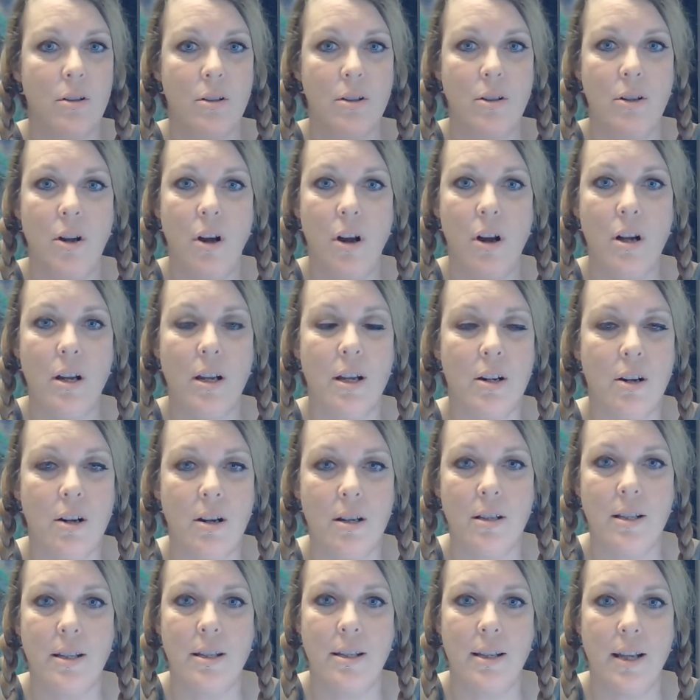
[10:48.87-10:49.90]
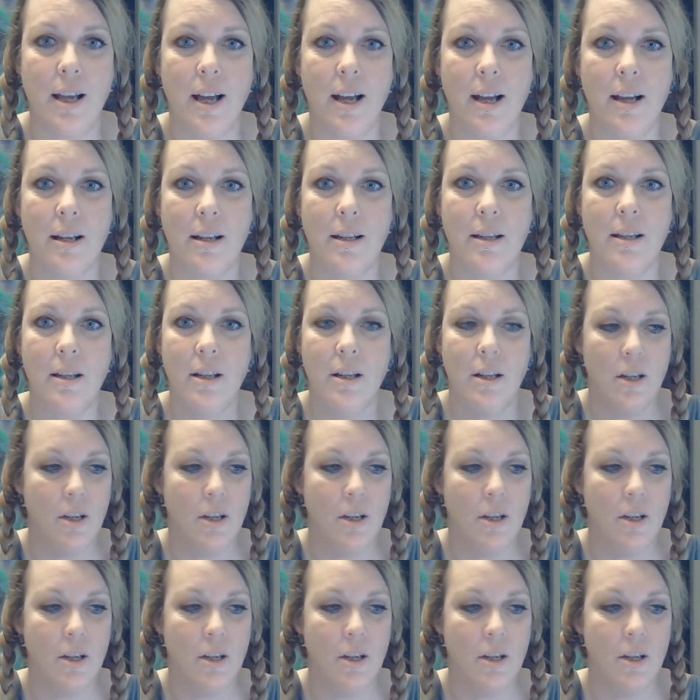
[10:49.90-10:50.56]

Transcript: knocking on the deck,